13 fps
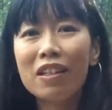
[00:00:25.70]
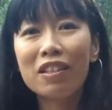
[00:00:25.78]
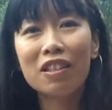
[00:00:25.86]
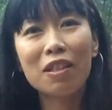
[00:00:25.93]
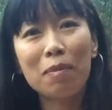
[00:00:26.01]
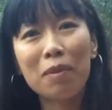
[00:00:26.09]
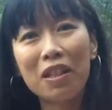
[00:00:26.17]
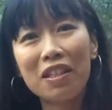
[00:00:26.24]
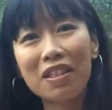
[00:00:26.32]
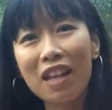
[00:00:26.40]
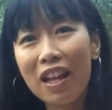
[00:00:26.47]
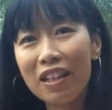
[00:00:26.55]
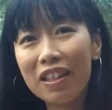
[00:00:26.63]
just to be in the
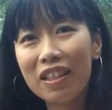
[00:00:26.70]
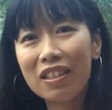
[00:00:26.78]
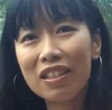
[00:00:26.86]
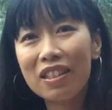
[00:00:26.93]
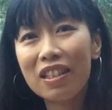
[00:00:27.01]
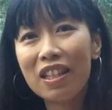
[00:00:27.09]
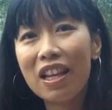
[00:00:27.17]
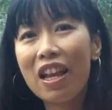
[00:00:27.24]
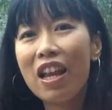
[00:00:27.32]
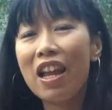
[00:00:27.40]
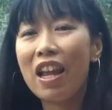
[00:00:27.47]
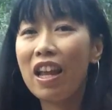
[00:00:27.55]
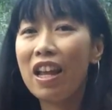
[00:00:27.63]
silence
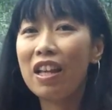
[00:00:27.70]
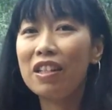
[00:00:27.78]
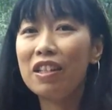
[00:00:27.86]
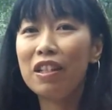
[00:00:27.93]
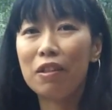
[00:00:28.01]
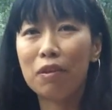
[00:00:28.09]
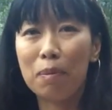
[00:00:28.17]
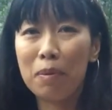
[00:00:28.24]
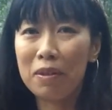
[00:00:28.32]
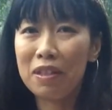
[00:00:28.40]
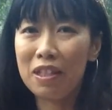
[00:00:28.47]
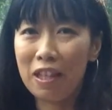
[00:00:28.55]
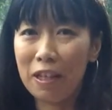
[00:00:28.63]
and hear the
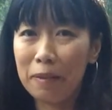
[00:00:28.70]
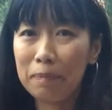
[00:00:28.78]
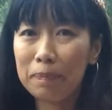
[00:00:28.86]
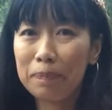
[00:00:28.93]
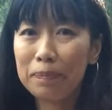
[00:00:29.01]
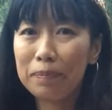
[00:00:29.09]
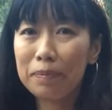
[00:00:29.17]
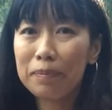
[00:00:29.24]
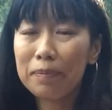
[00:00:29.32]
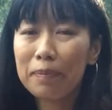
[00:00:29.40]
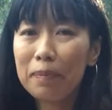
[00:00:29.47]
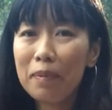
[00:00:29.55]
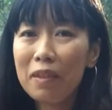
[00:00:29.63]
birds sing.
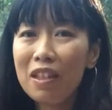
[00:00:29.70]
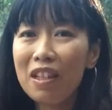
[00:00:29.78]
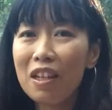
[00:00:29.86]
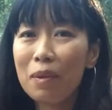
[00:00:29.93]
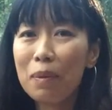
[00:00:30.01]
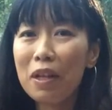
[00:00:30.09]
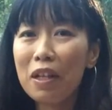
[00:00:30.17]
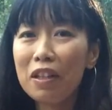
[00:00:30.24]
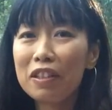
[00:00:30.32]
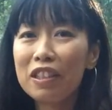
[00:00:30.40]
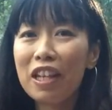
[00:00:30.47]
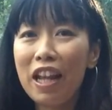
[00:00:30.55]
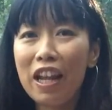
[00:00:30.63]
Well,
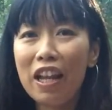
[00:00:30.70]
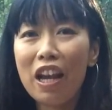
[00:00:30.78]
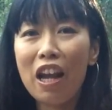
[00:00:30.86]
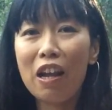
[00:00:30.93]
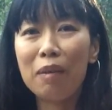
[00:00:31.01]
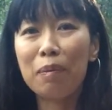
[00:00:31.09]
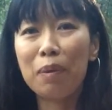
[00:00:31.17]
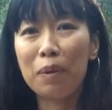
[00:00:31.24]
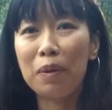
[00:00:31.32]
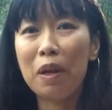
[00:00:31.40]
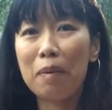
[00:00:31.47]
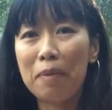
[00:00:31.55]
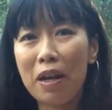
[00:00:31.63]
today I
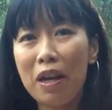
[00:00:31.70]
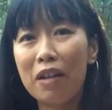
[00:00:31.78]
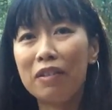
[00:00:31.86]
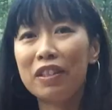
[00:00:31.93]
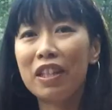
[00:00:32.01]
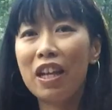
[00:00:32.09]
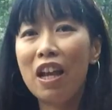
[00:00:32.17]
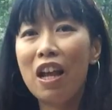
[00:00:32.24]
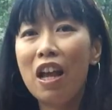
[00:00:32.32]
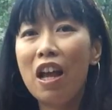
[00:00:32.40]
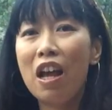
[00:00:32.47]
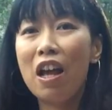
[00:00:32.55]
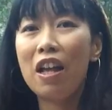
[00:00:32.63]
wrote about
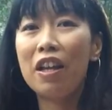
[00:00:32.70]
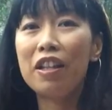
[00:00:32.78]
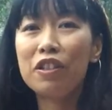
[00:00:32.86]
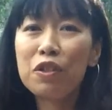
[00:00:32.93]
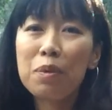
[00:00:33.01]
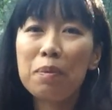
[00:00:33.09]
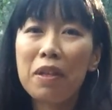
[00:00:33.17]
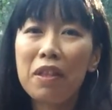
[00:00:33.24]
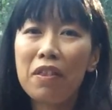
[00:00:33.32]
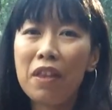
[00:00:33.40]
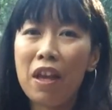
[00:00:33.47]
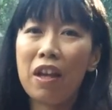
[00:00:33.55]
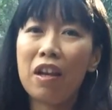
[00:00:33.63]
an
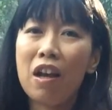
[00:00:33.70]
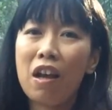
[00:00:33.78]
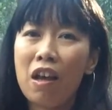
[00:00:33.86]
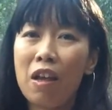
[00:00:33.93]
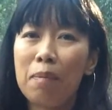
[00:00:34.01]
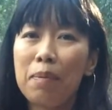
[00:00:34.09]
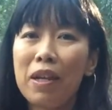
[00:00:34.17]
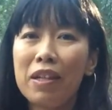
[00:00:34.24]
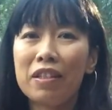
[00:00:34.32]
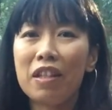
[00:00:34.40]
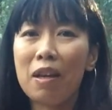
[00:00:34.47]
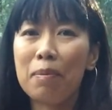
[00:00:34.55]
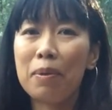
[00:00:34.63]
instrument that I
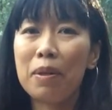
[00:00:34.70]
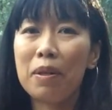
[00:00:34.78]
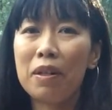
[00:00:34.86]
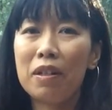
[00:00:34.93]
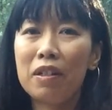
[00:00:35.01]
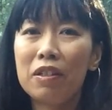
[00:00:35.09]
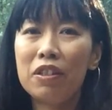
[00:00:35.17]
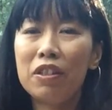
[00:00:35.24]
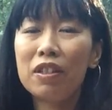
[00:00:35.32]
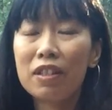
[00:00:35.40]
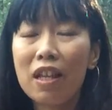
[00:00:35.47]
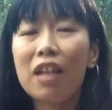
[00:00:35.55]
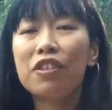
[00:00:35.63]
picked up
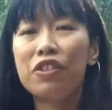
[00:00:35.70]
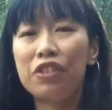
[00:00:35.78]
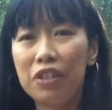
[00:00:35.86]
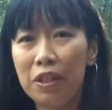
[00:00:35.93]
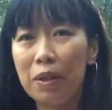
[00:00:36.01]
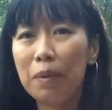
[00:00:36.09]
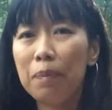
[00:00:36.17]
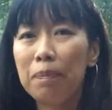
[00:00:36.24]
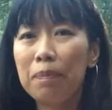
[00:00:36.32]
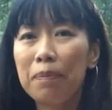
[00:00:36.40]
just last year.